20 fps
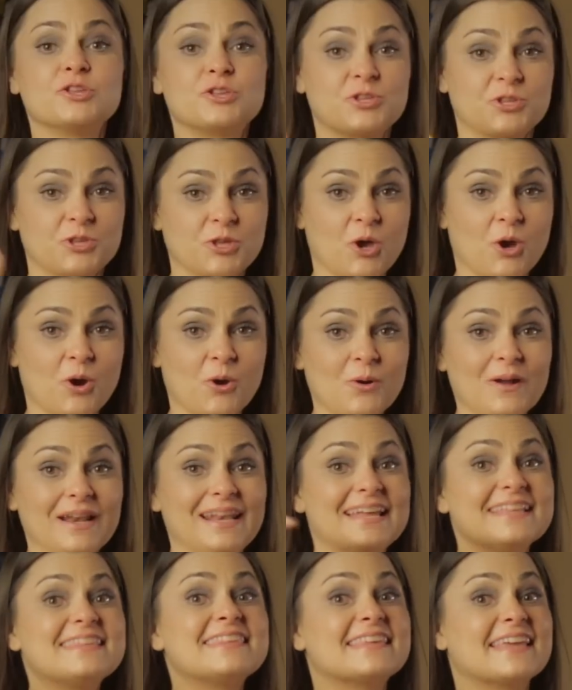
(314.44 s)
So
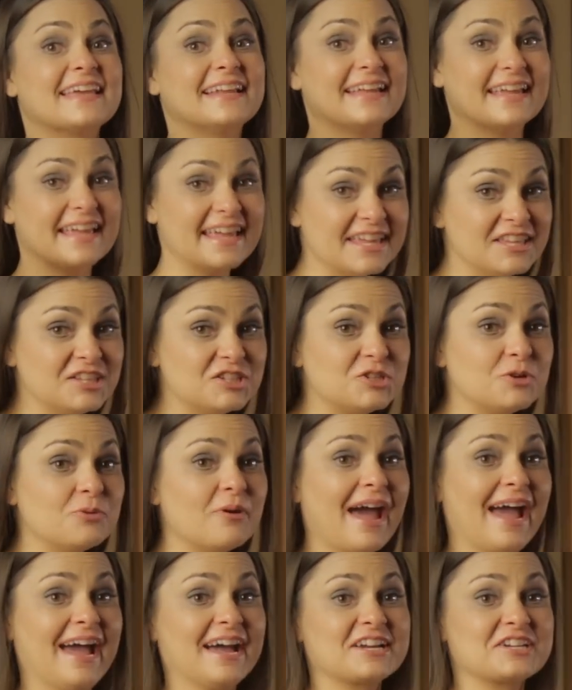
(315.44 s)
let's get into
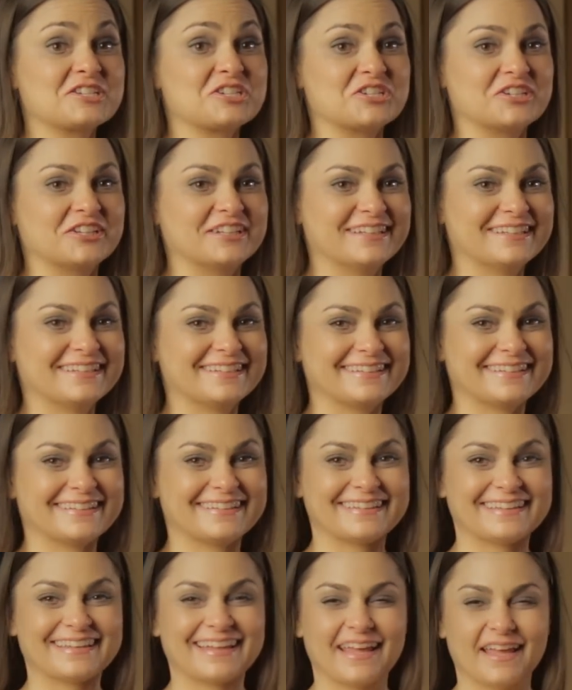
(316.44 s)
action.
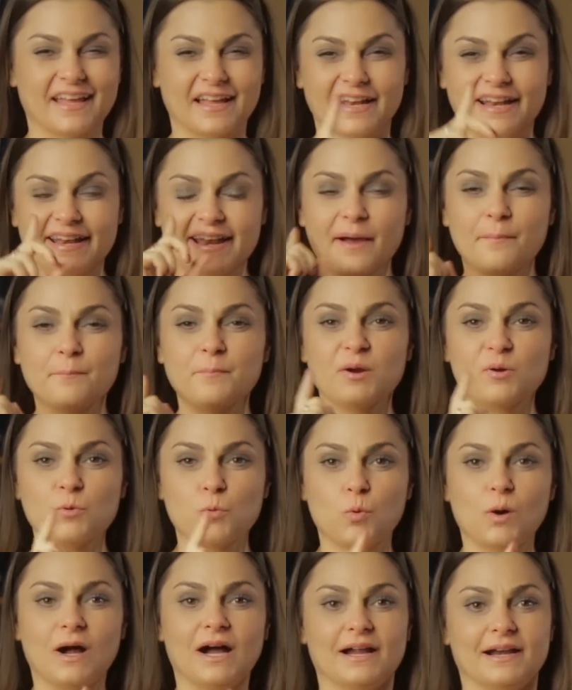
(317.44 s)
Number
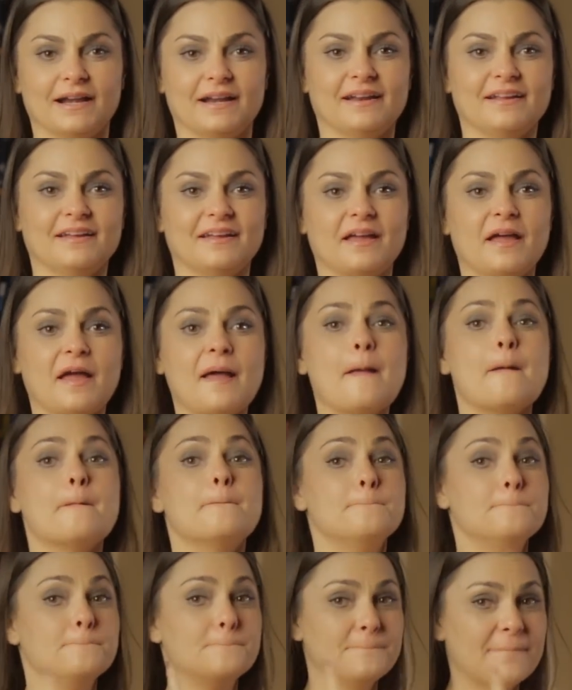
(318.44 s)
1,
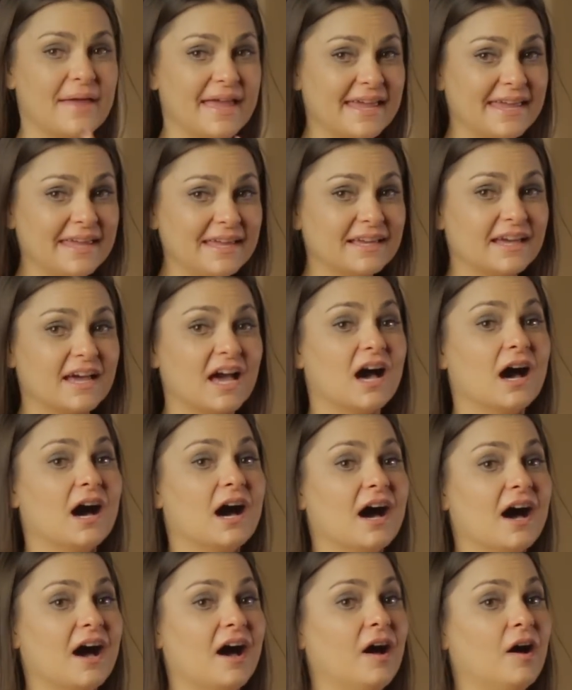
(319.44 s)
make
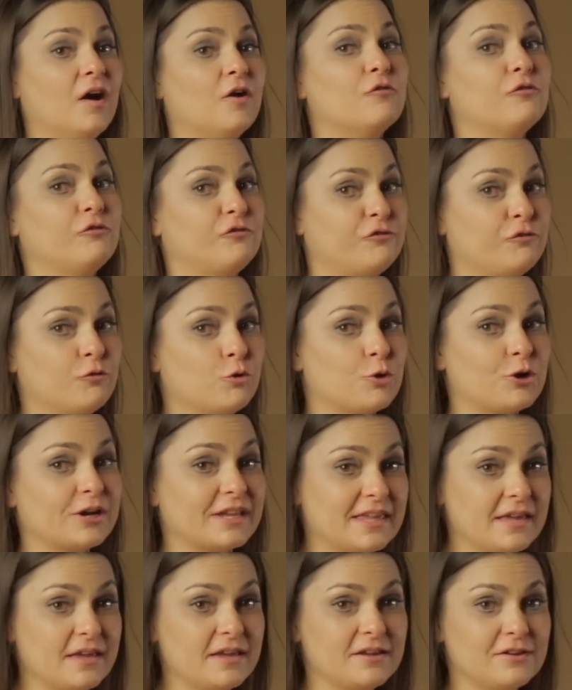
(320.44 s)
a
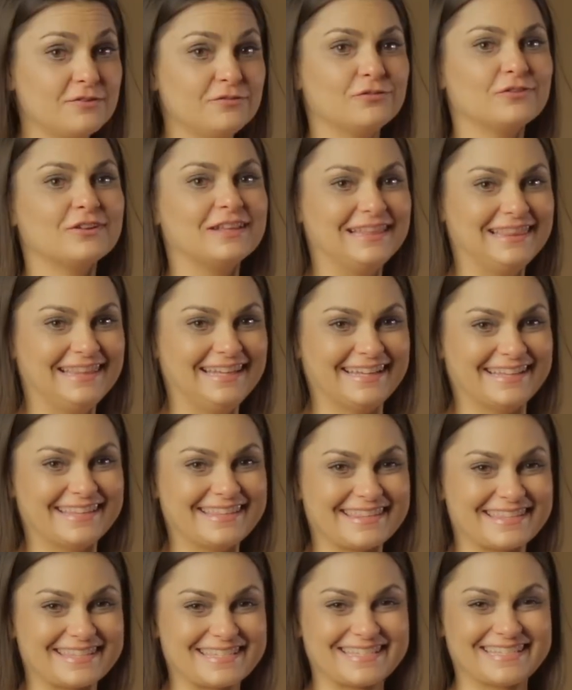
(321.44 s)
forgive
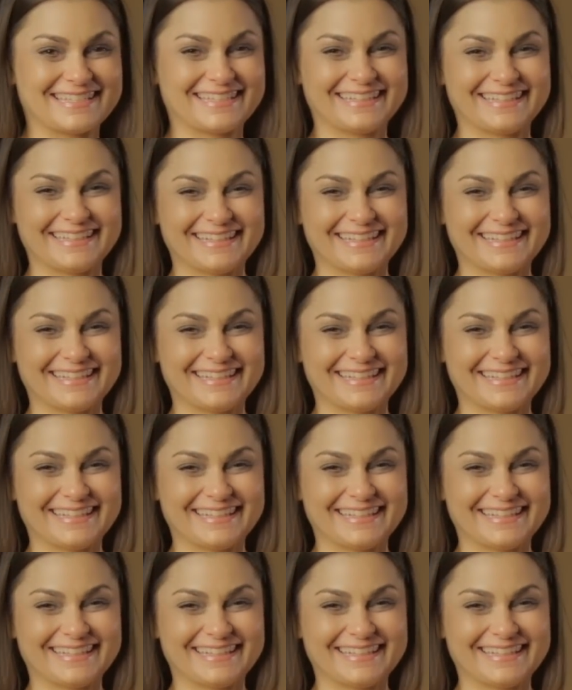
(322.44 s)
list.